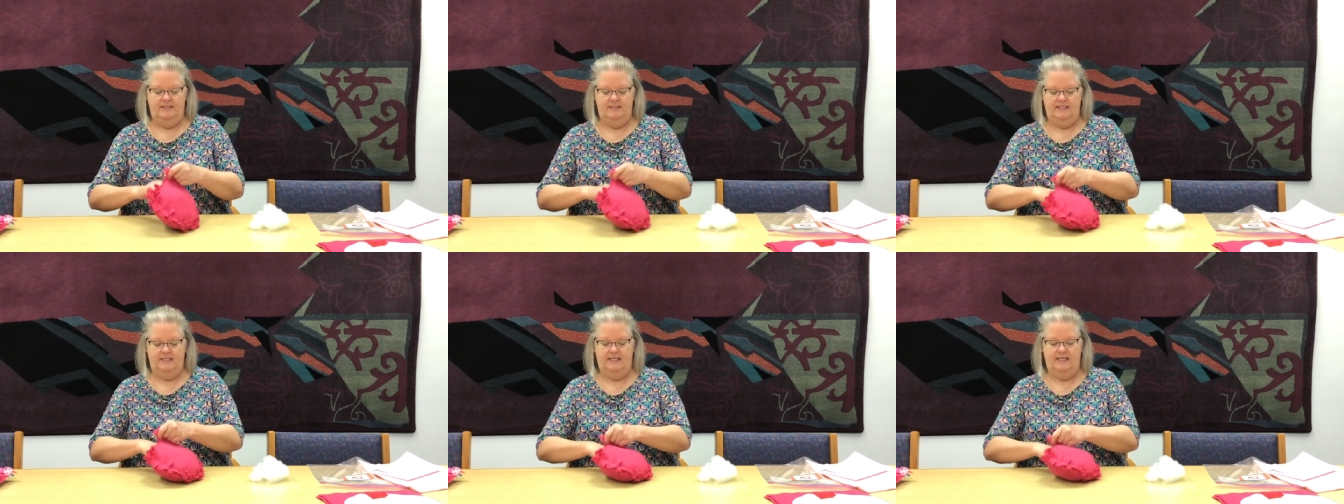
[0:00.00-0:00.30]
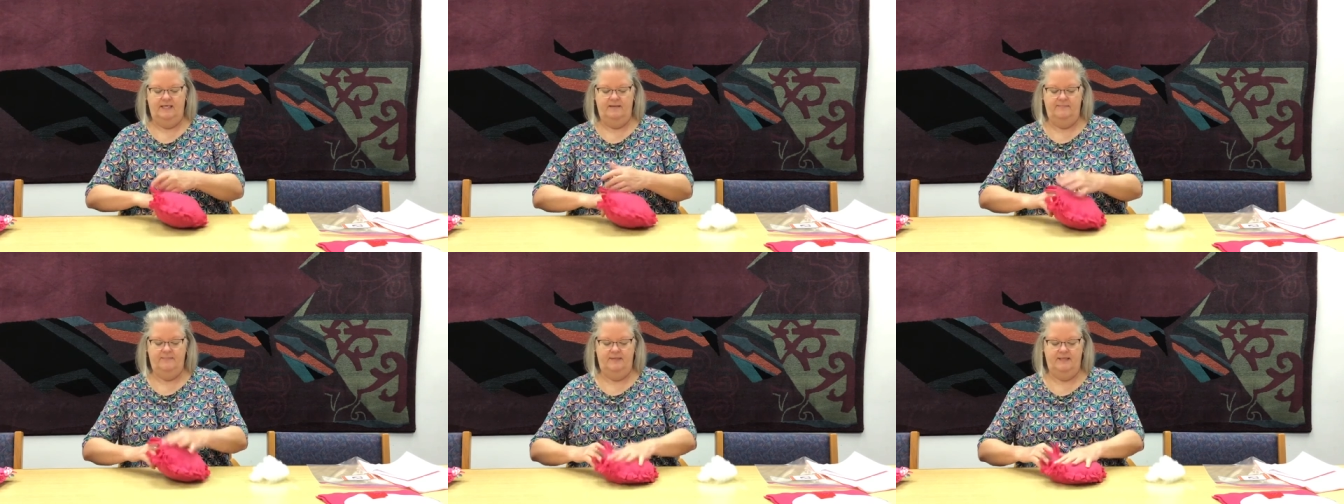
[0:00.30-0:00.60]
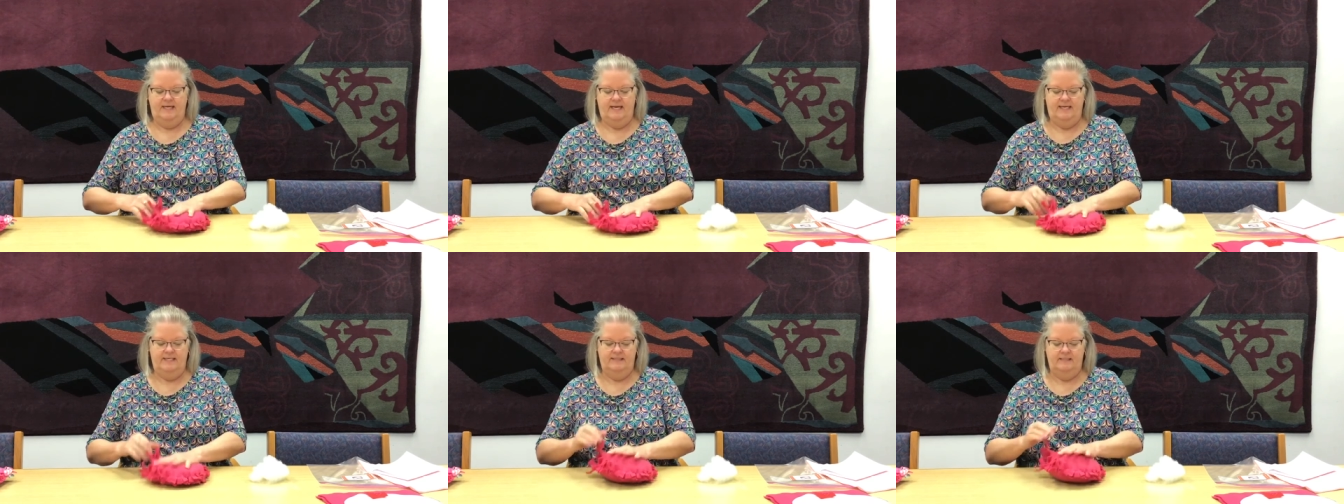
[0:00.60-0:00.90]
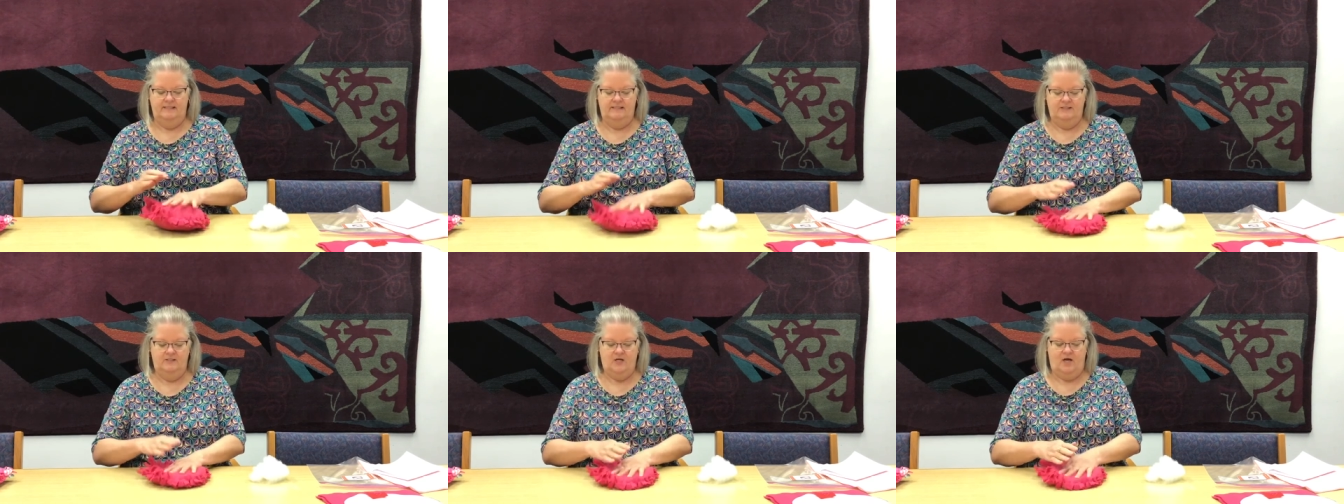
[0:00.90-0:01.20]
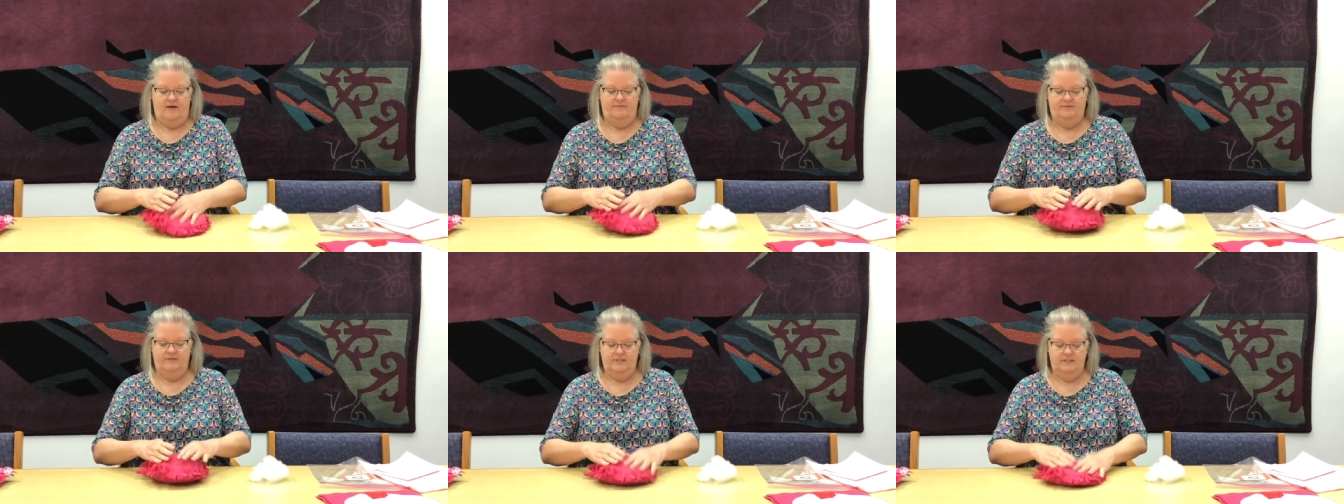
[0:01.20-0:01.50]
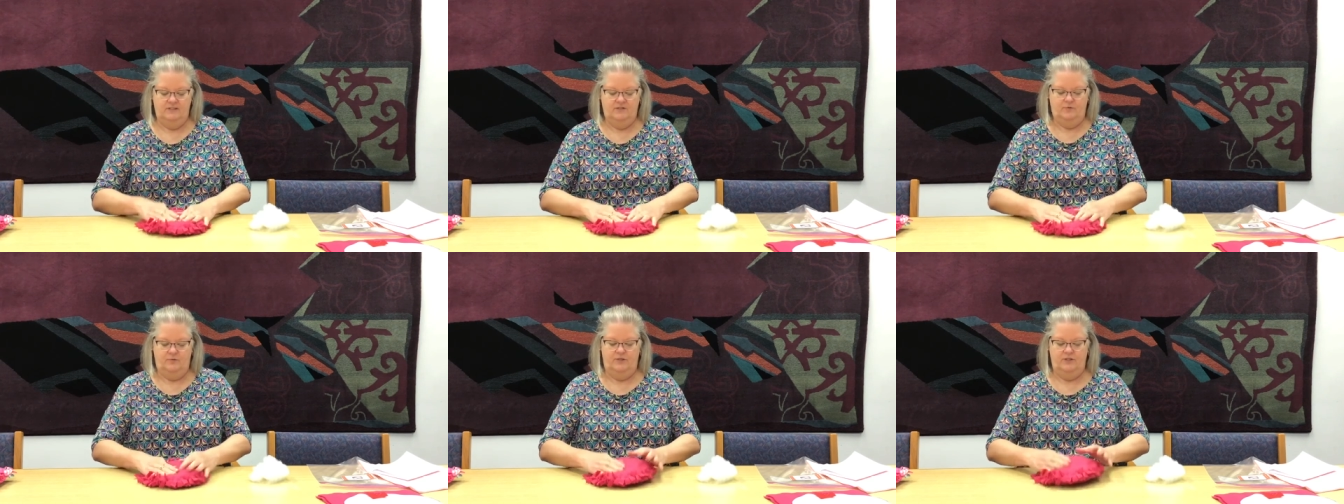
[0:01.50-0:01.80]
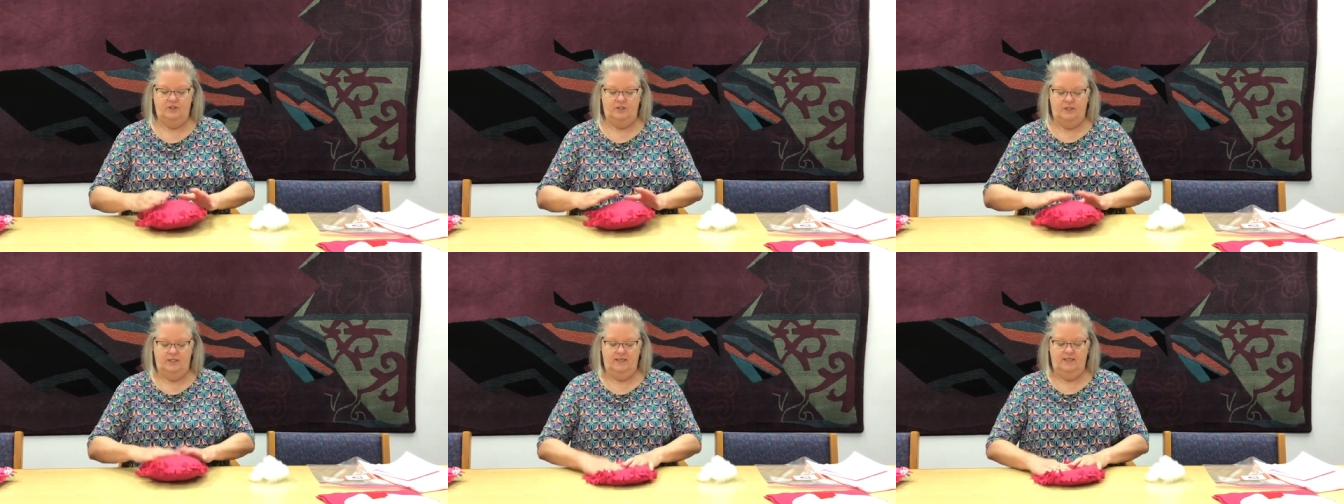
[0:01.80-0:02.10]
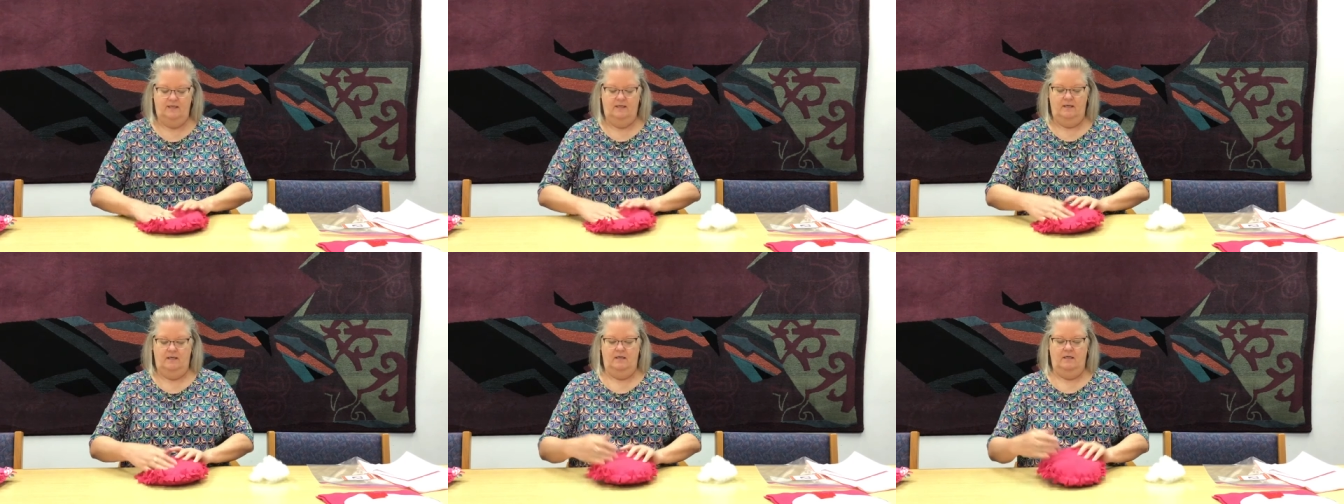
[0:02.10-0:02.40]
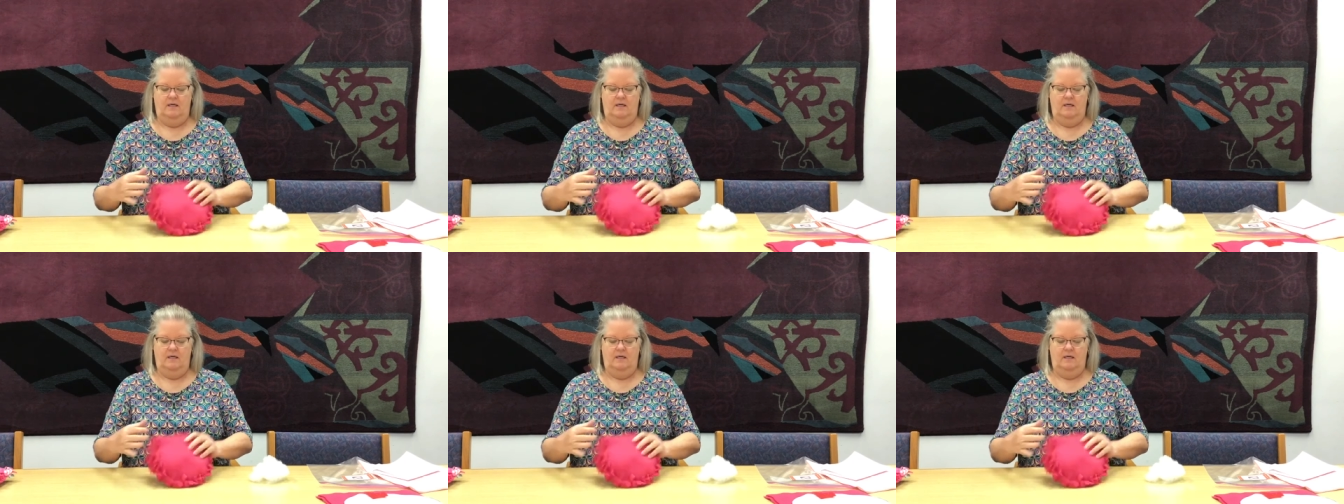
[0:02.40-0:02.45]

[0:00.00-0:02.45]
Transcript: to keep it nice and soft and squishy.